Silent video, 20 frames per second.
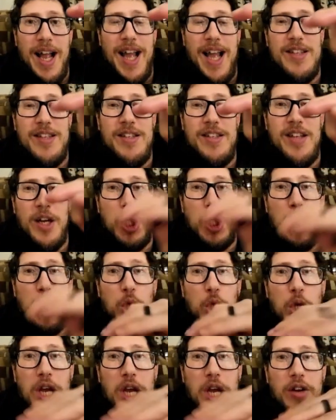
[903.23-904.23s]
I had such
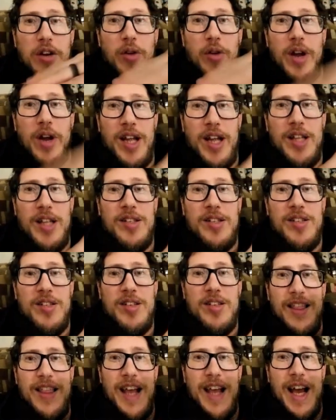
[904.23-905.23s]
shit grades
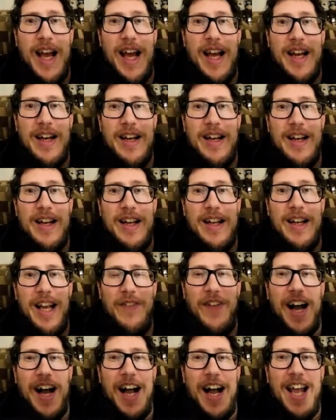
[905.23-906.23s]
that
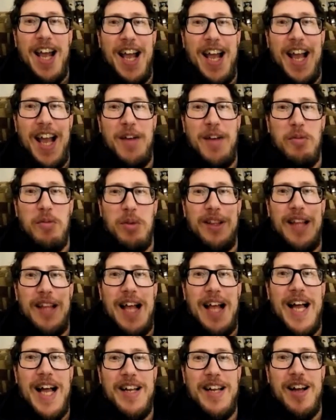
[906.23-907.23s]
if I had
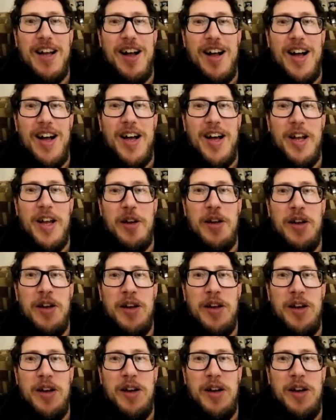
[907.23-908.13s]
relied on